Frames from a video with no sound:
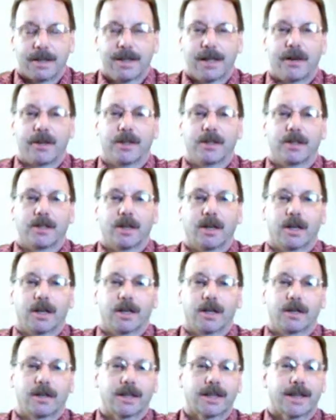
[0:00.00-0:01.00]
Now you can
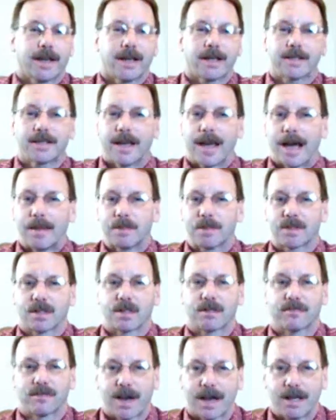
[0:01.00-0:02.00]
go, click on a tab that
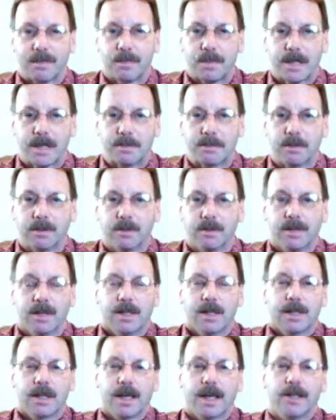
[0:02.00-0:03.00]
says Find People,
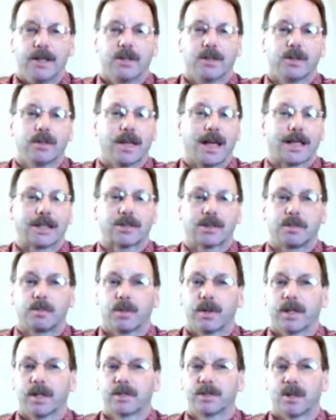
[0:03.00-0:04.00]
and you can actually
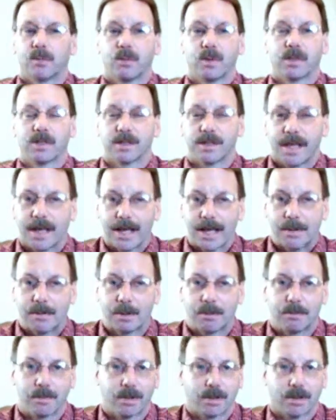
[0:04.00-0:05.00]
put in someone's name,
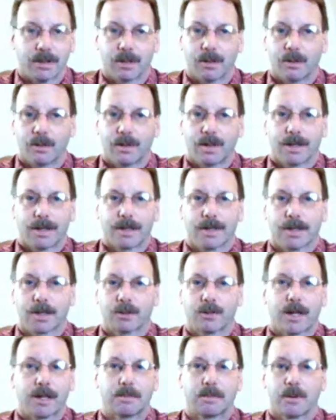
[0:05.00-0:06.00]
a
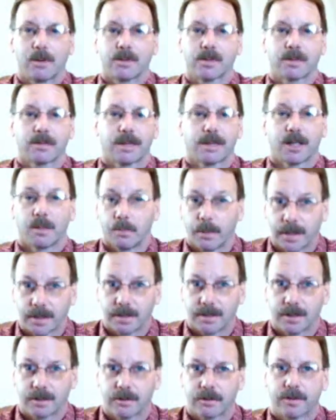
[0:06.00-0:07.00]
great person like a
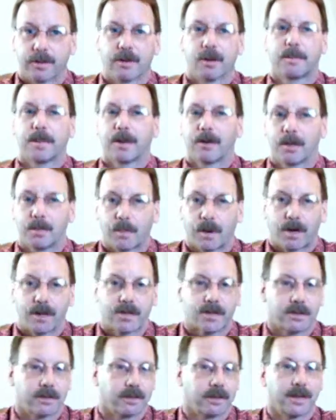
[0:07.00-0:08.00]
Mike Dillard or a Perry
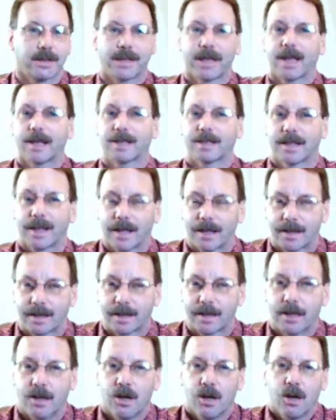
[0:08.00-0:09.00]
Marshall or Dan
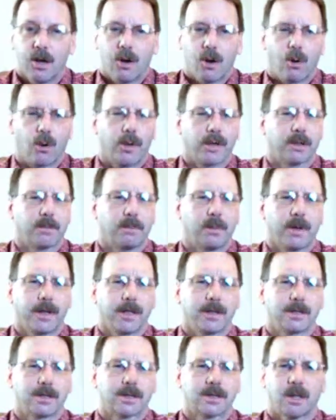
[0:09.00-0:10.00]
Kennedy, or you can put
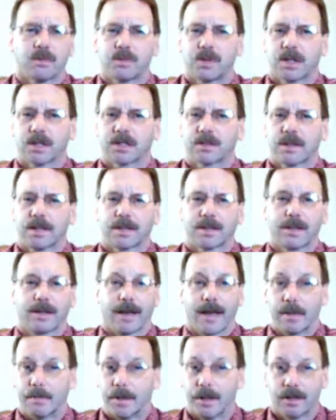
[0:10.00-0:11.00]
in subjects like
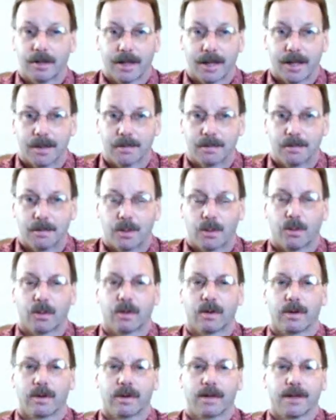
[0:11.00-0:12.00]
MLM
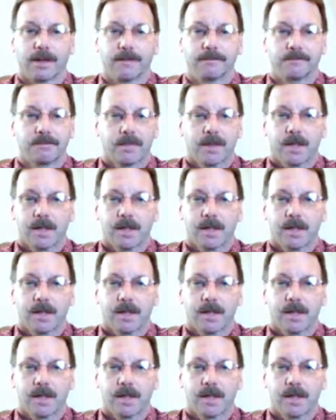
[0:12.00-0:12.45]
or